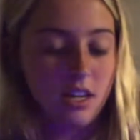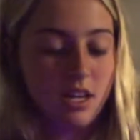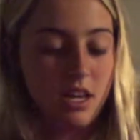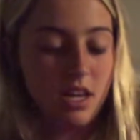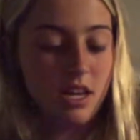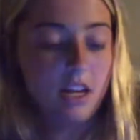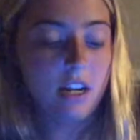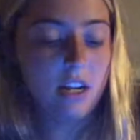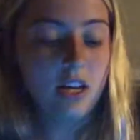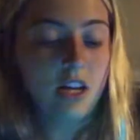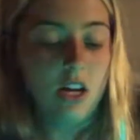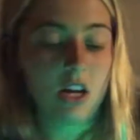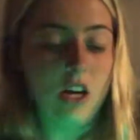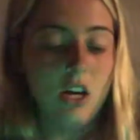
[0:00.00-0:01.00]
And
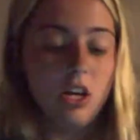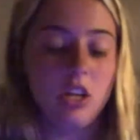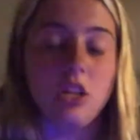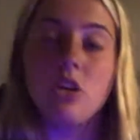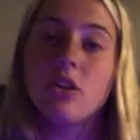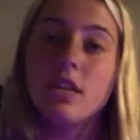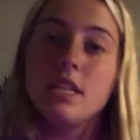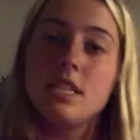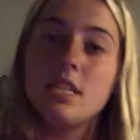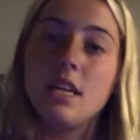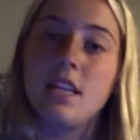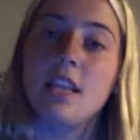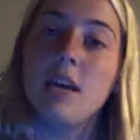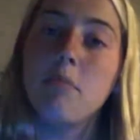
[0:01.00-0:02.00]
you can
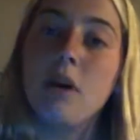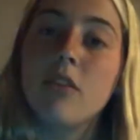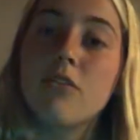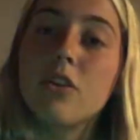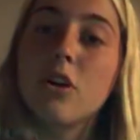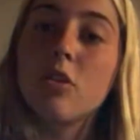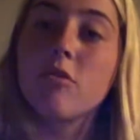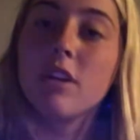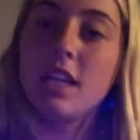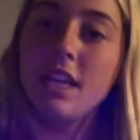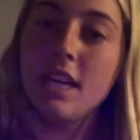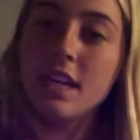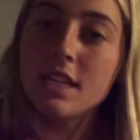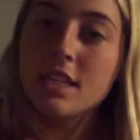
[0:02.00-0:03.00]
see they make for a
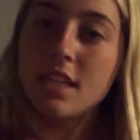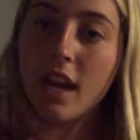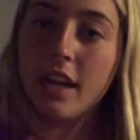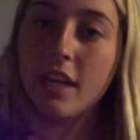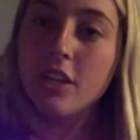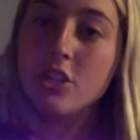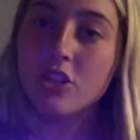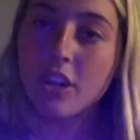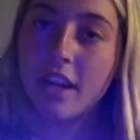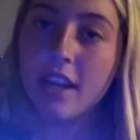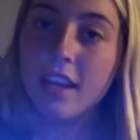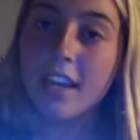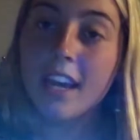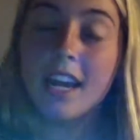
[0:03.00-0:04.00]
really exciting
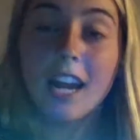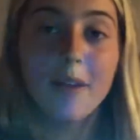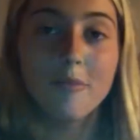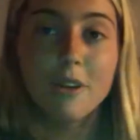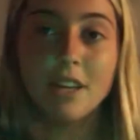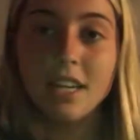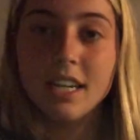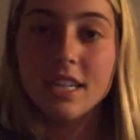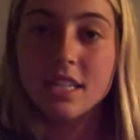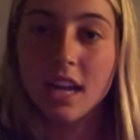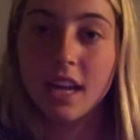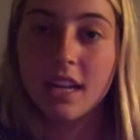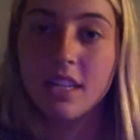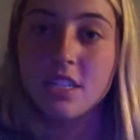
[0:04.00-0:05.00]
drink, and I'm really
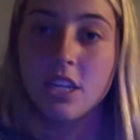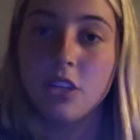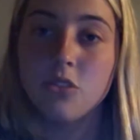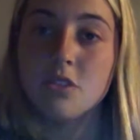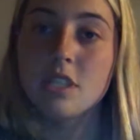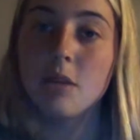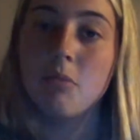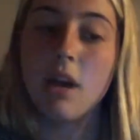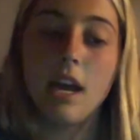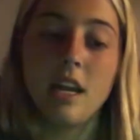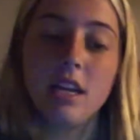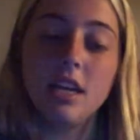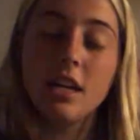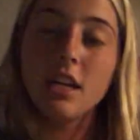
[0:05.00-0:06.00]
excited to use them at
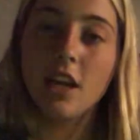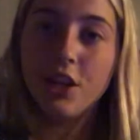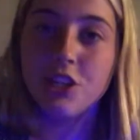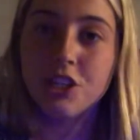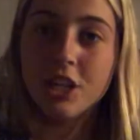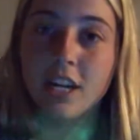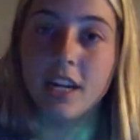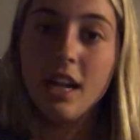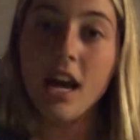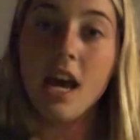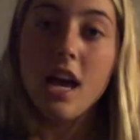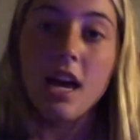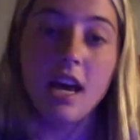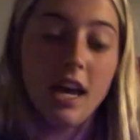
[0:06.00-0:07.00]
any occasion.
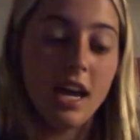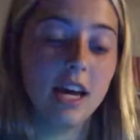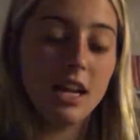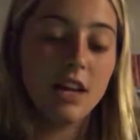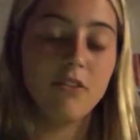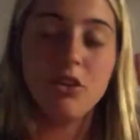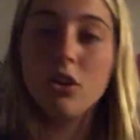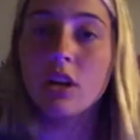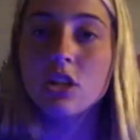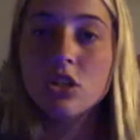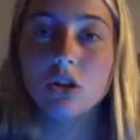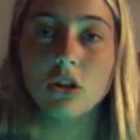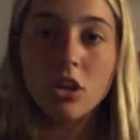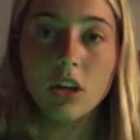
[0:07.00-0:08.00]
And if you guys
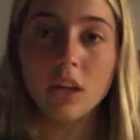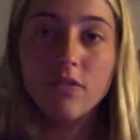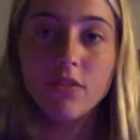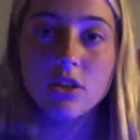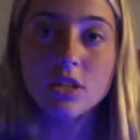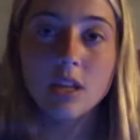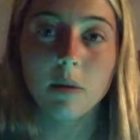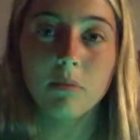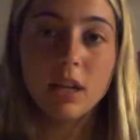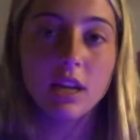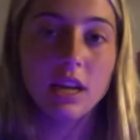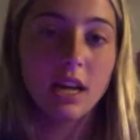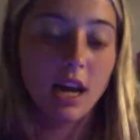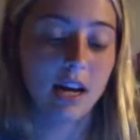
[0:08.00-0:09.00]
are looking for
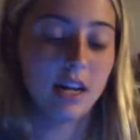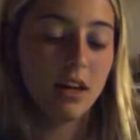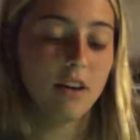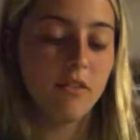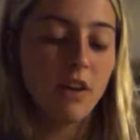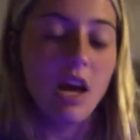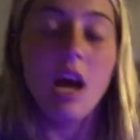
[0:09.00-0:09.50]
something to kind of